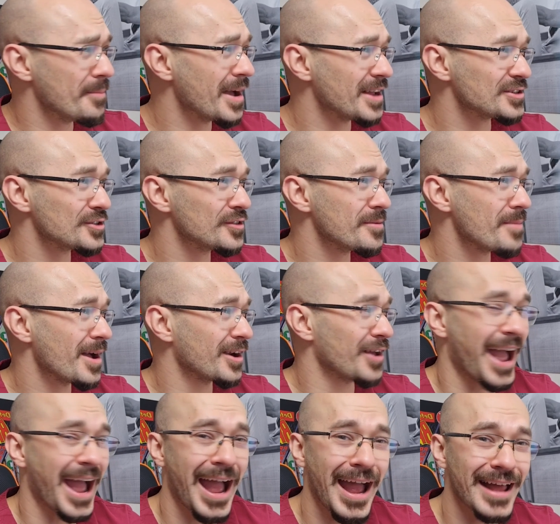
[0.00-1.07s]
Imagine the
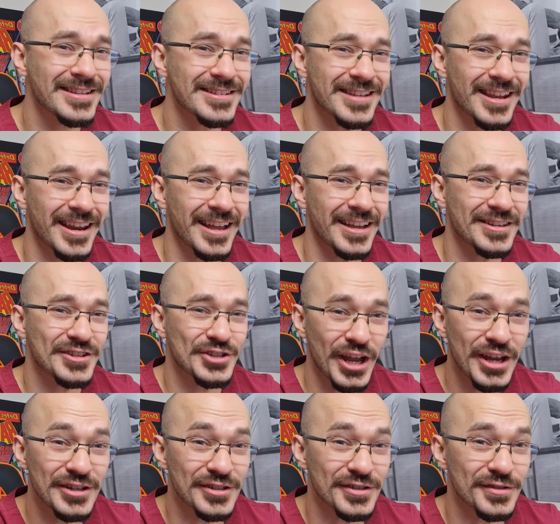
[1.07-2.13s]
amount of hands that it
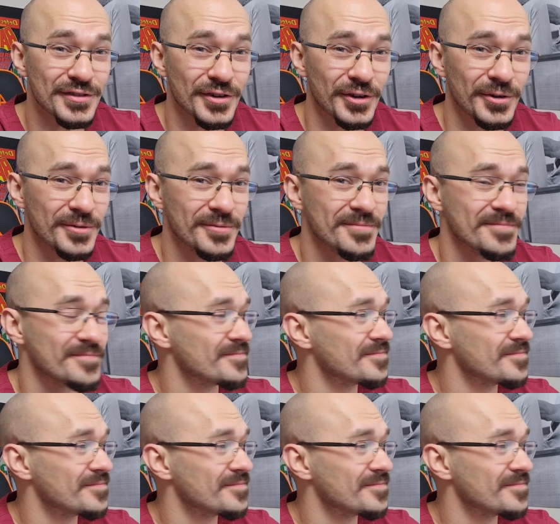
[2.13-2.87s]
exchanges through.